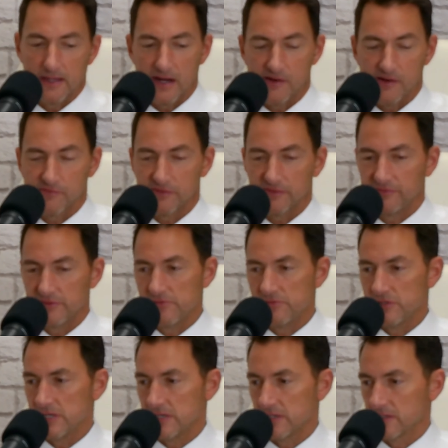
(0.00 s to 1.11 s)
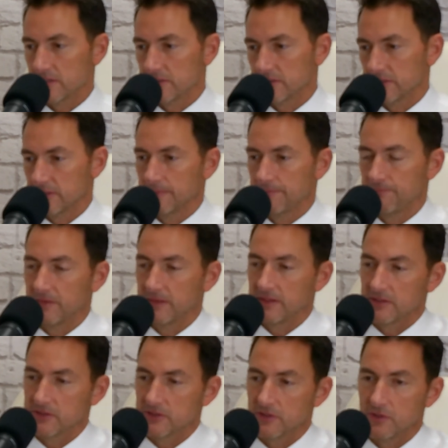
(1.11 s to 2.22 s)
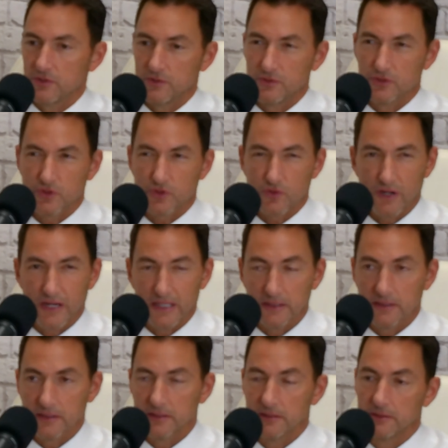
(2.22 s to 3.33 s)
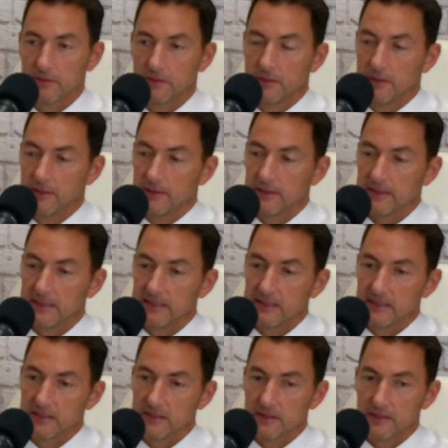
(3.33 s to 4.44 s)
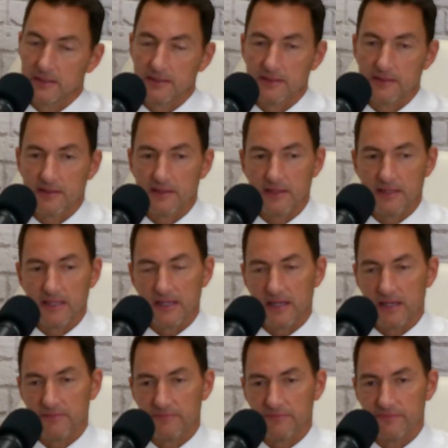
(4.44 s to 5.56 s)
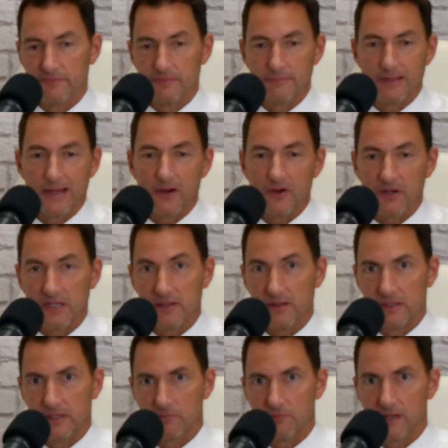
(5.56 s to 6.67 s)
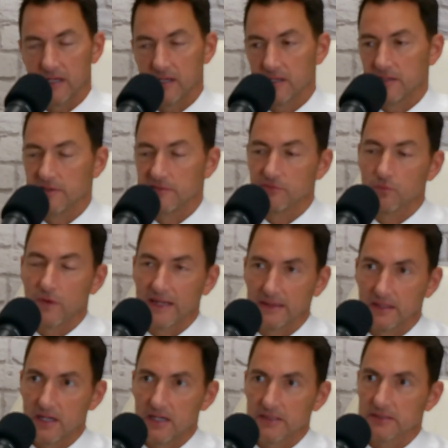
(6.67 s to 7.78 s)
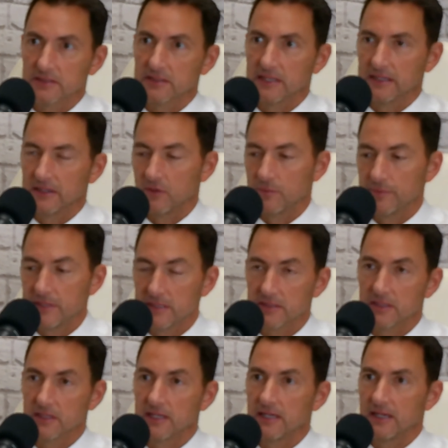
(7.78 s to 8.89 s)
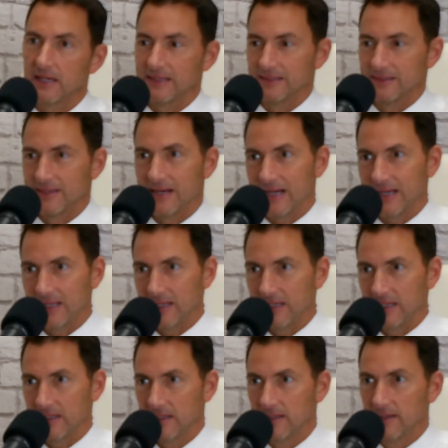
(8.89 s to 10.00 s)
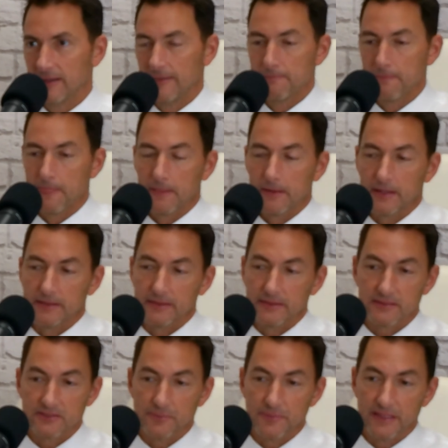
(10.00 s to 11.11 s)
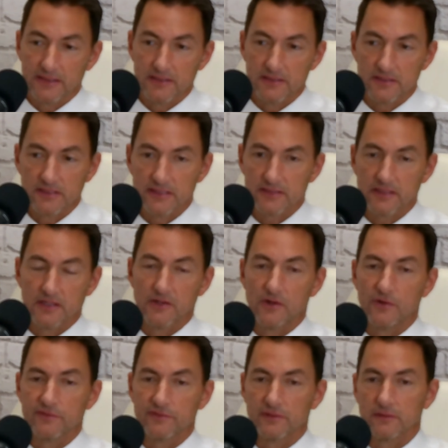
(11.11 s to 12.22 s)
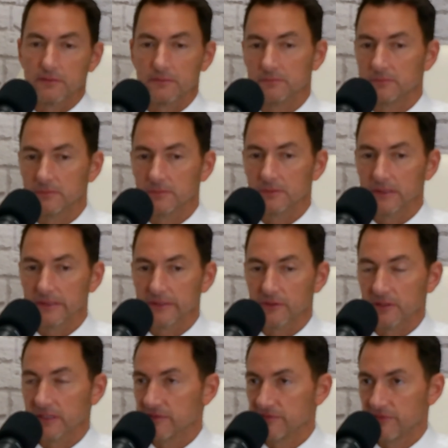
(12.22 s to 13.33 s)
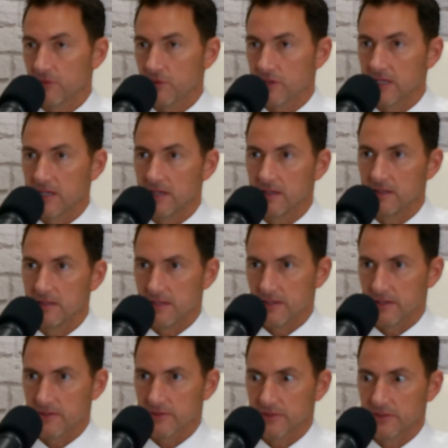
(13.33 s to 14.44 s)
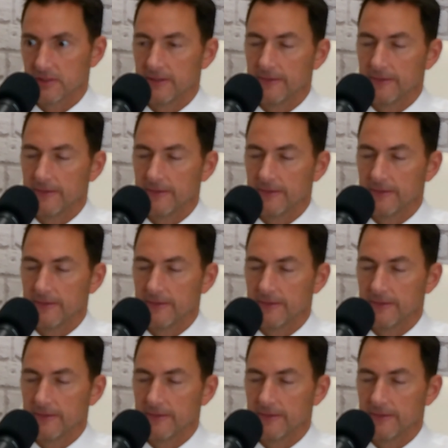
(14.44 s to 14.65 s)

every few years, there's a new trend in the area, the arena of weight loss and obesity and dieting, and this has been consistent over literally 40 years.